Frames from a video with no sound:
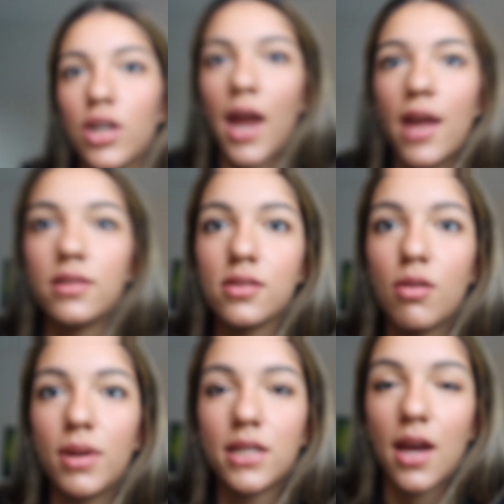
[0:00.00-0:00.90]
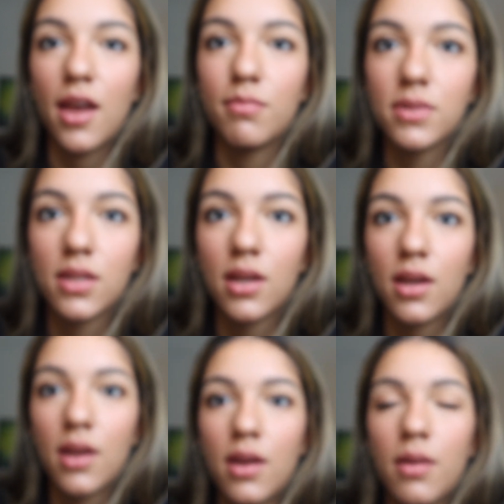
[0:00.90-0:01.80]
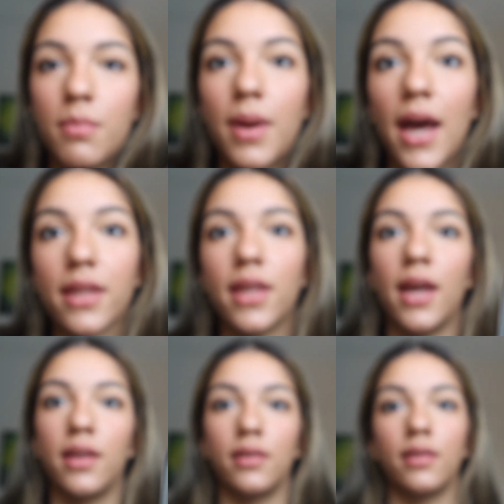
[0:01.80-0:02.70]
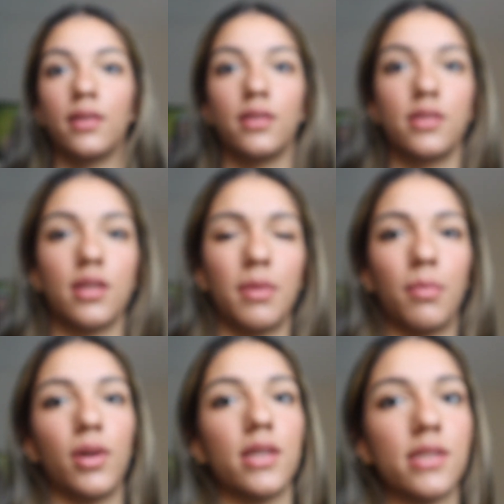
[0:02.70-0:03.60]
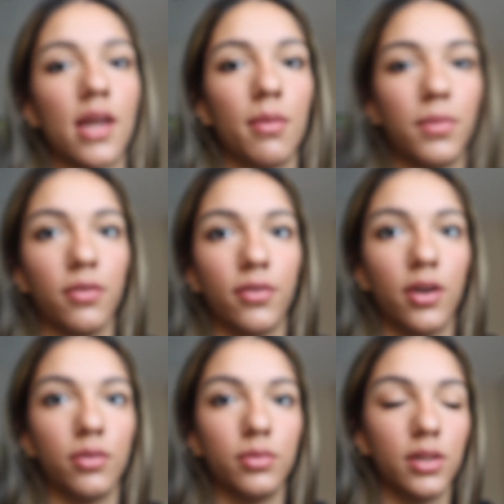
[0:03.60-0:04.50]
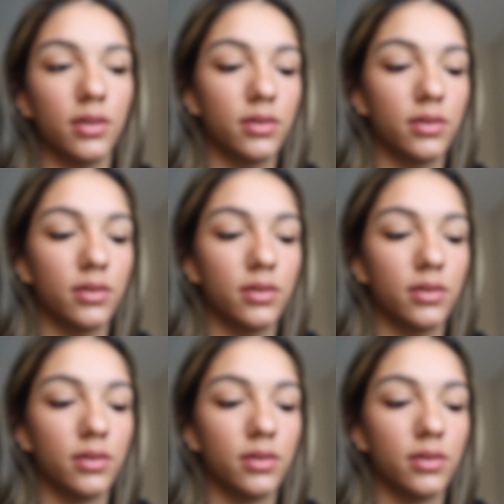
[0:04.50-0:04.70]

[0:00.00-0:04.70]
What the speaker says: your head so many times back then to be able to set up your phone.